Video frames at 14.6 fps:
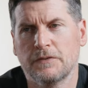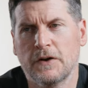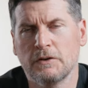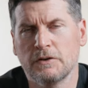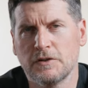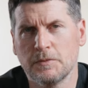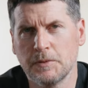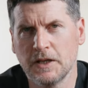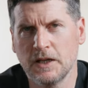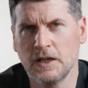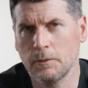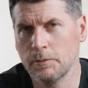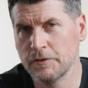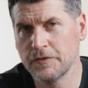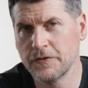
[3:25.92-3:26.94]
I found it to be a
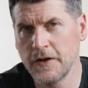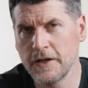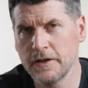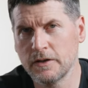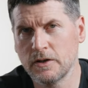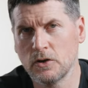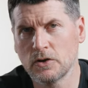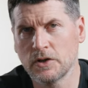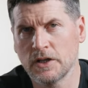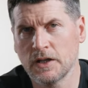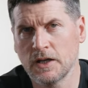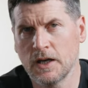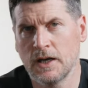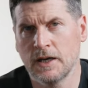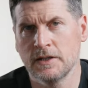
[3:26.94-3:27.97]
little bit faded
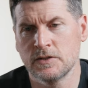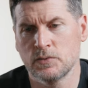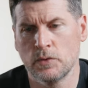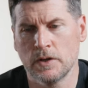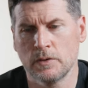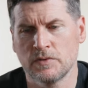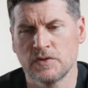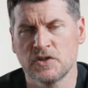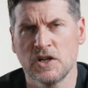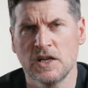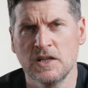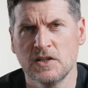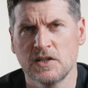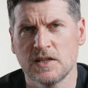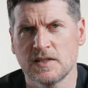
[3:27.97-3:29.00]
looking, and when I was
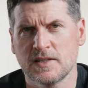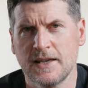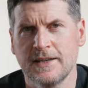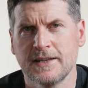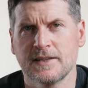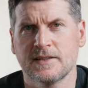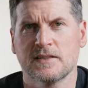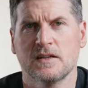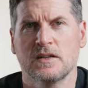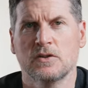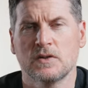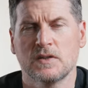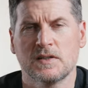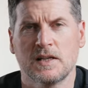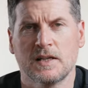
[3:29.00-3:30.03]
changing the settings, I noticed